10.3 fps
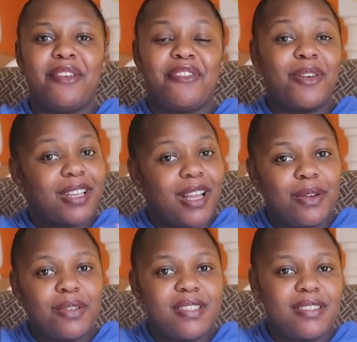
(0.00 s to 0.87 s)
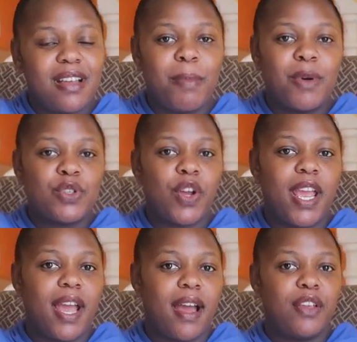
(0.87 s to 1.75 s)
found out about
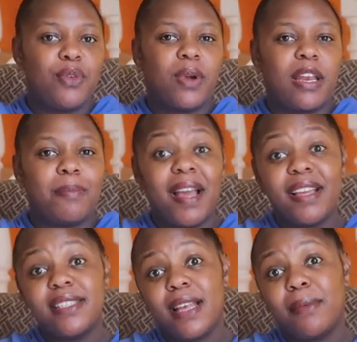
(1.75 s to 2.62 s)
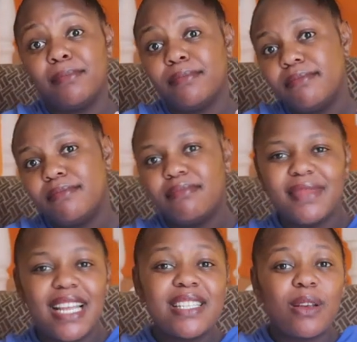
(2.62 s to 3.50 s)
where you can buy some
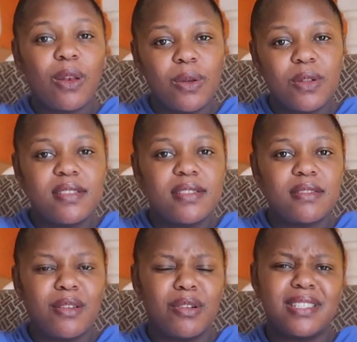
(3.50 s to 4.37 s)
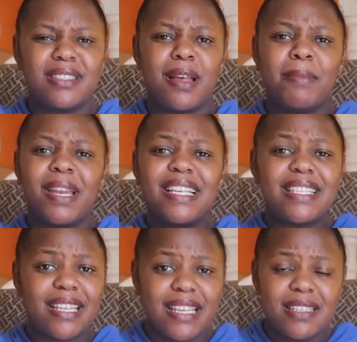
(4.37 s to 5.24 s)
nice clothes or some nice
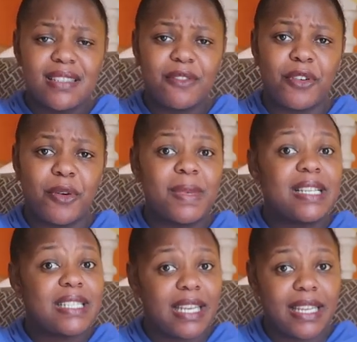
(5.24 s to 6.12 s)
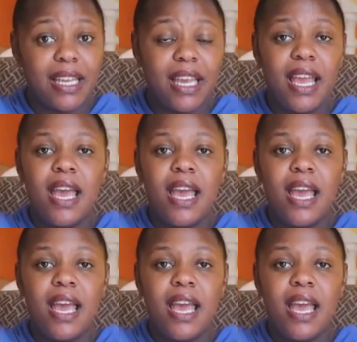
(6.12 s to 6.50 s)
things from Eastleigh.